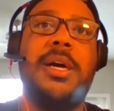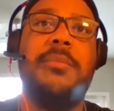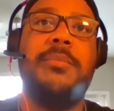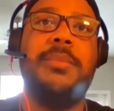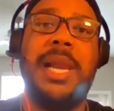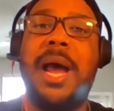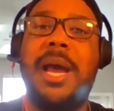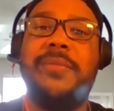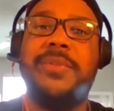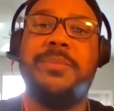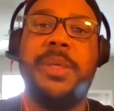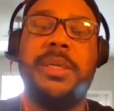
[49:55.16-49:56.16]

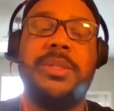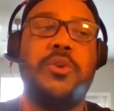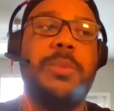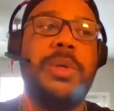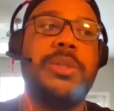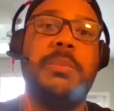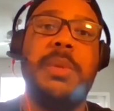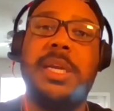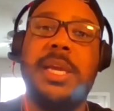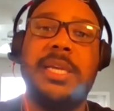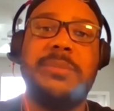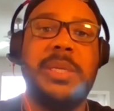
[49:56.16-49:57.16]
lives, but so much money
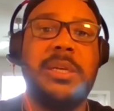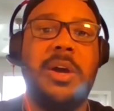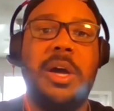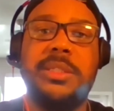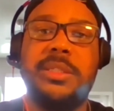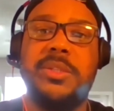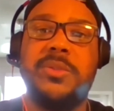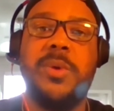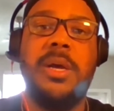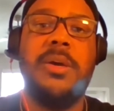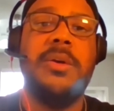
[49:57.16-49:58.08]
has been lost as well.